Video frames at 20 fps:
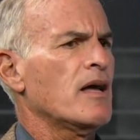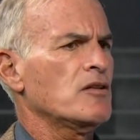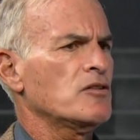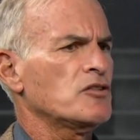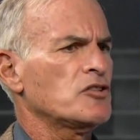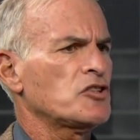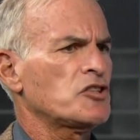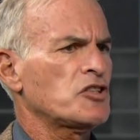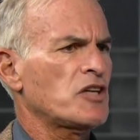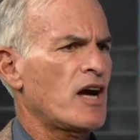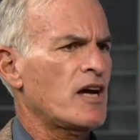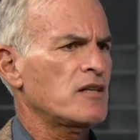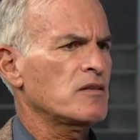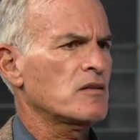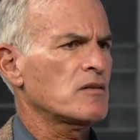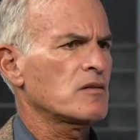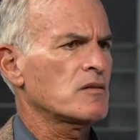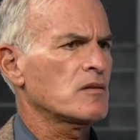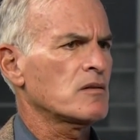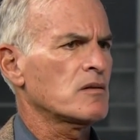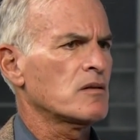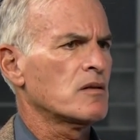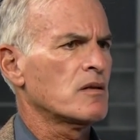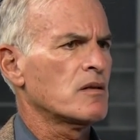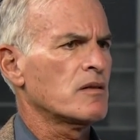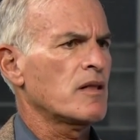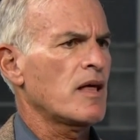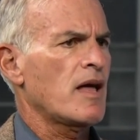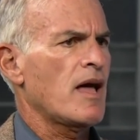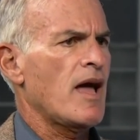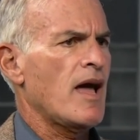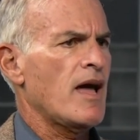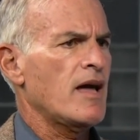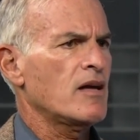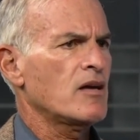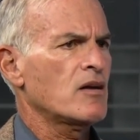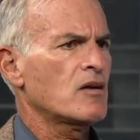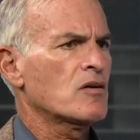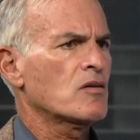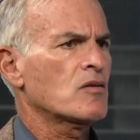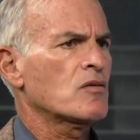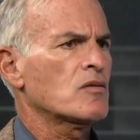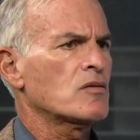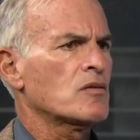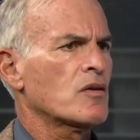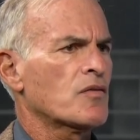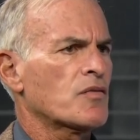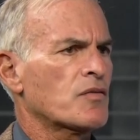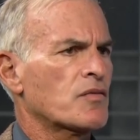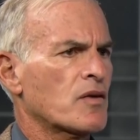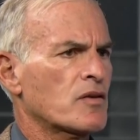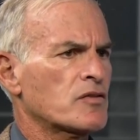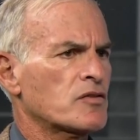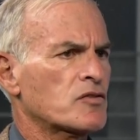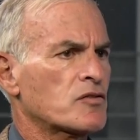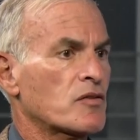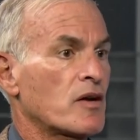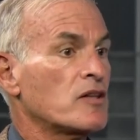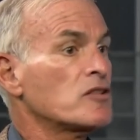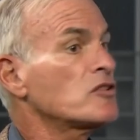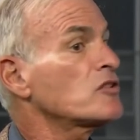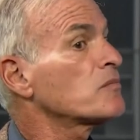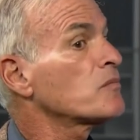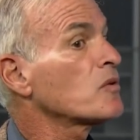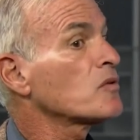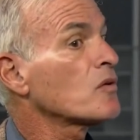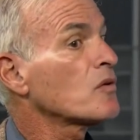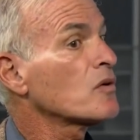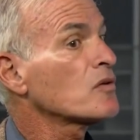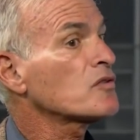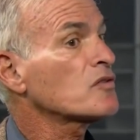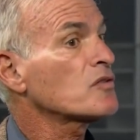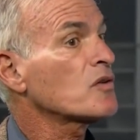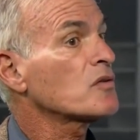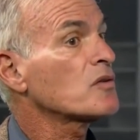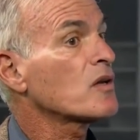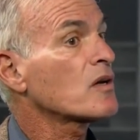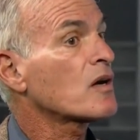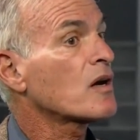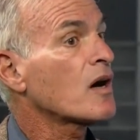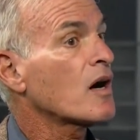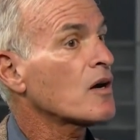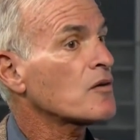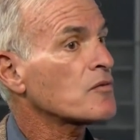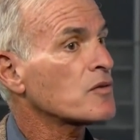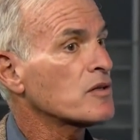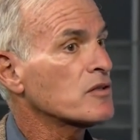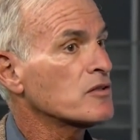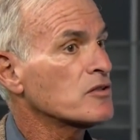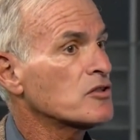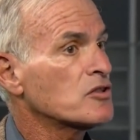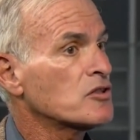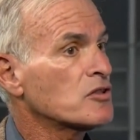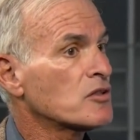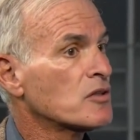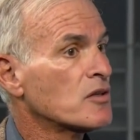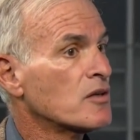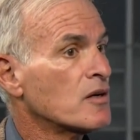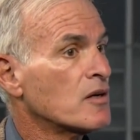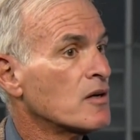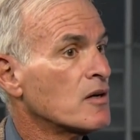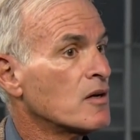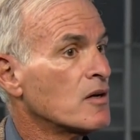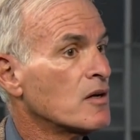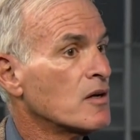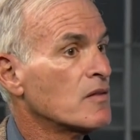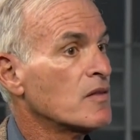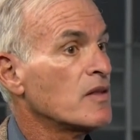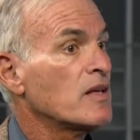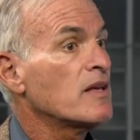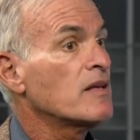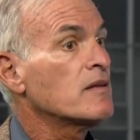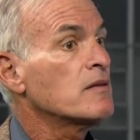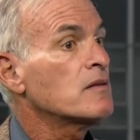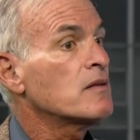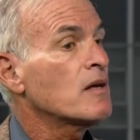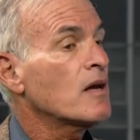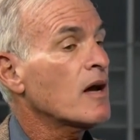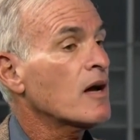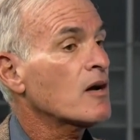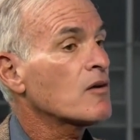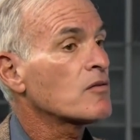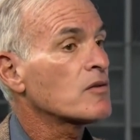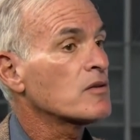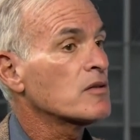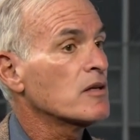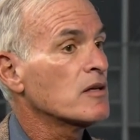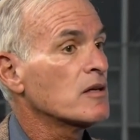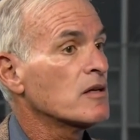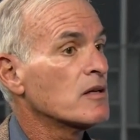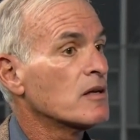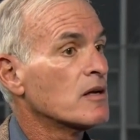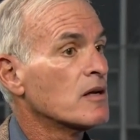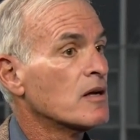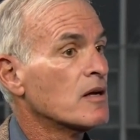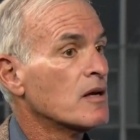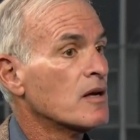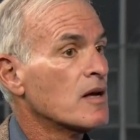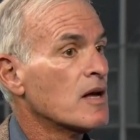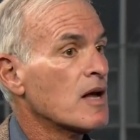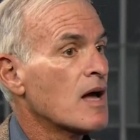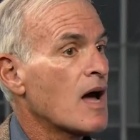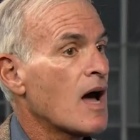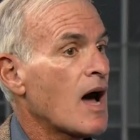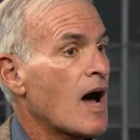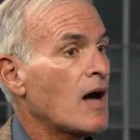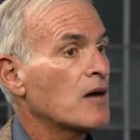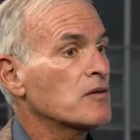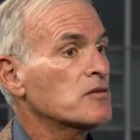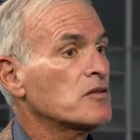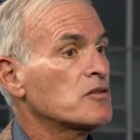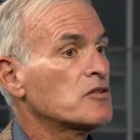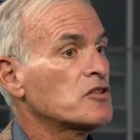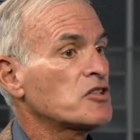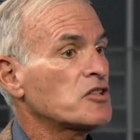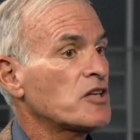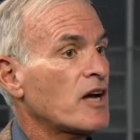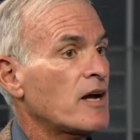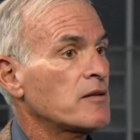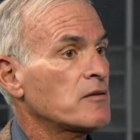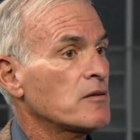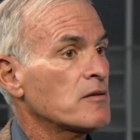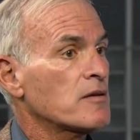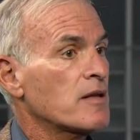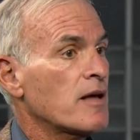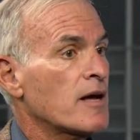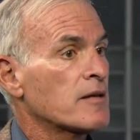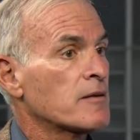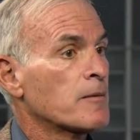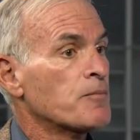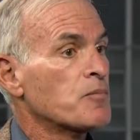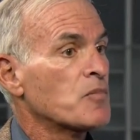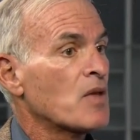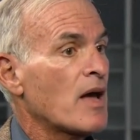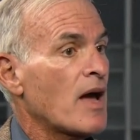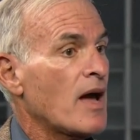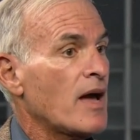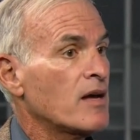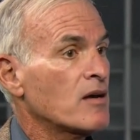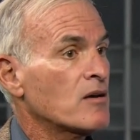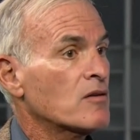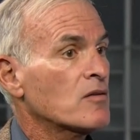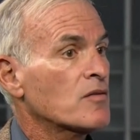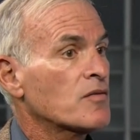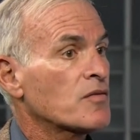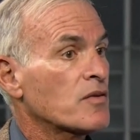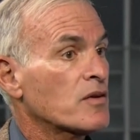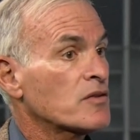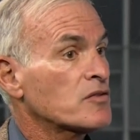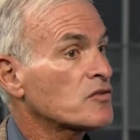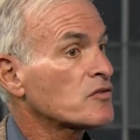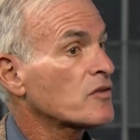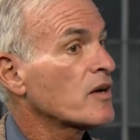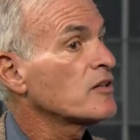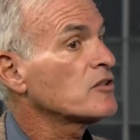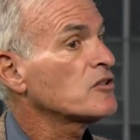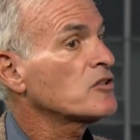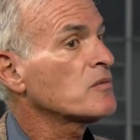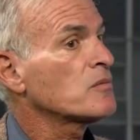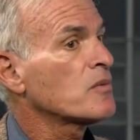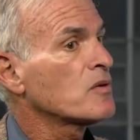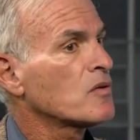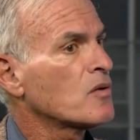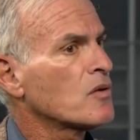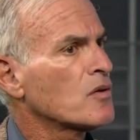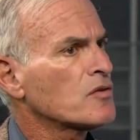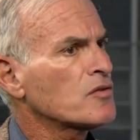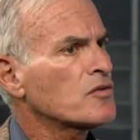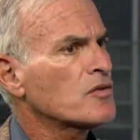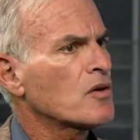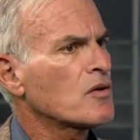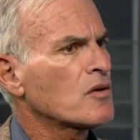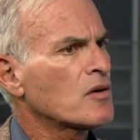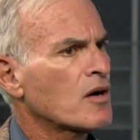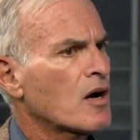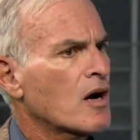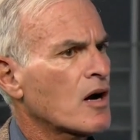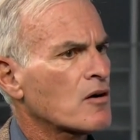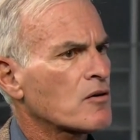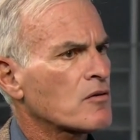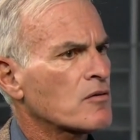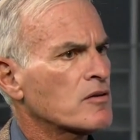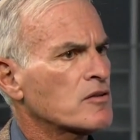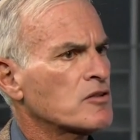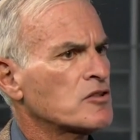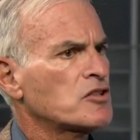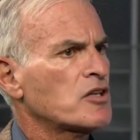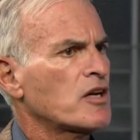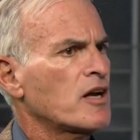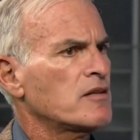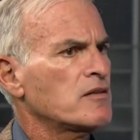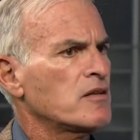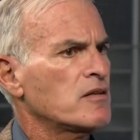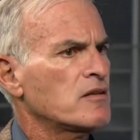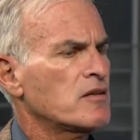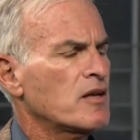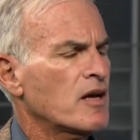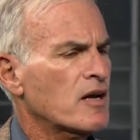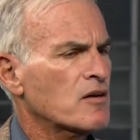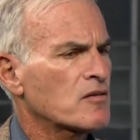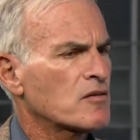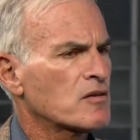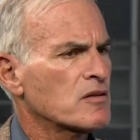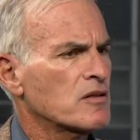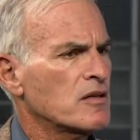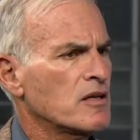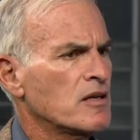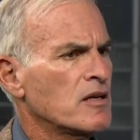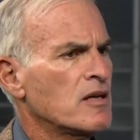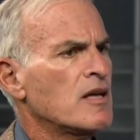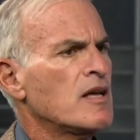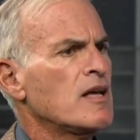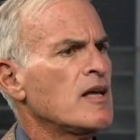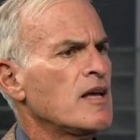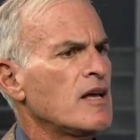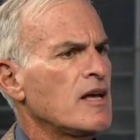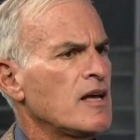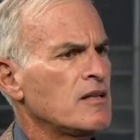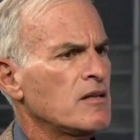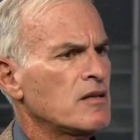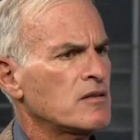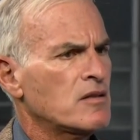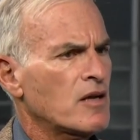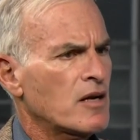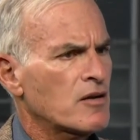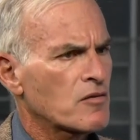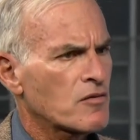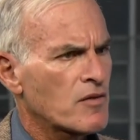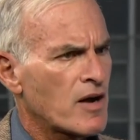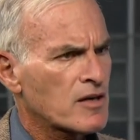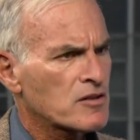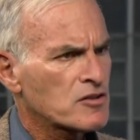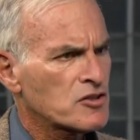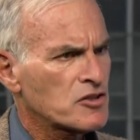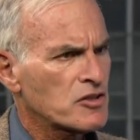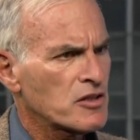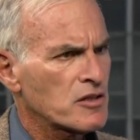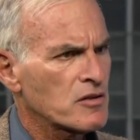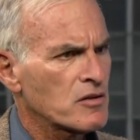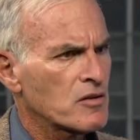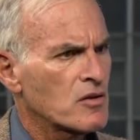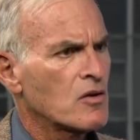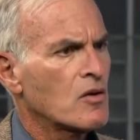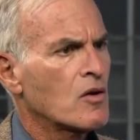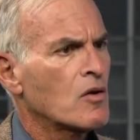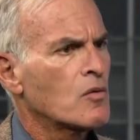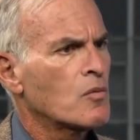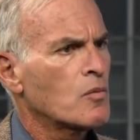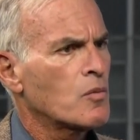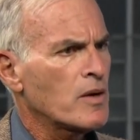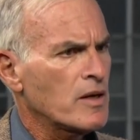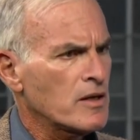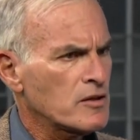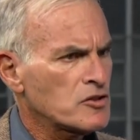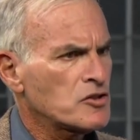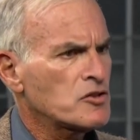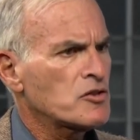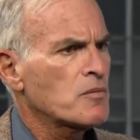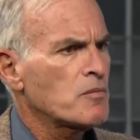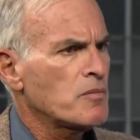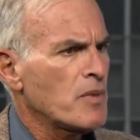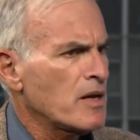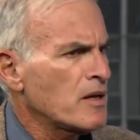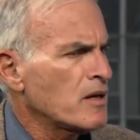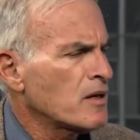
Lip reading: and channel the anger, the frustration, but also the courage, the integrity, how to channel that anger, frustration, but also courage and integrity in a direction which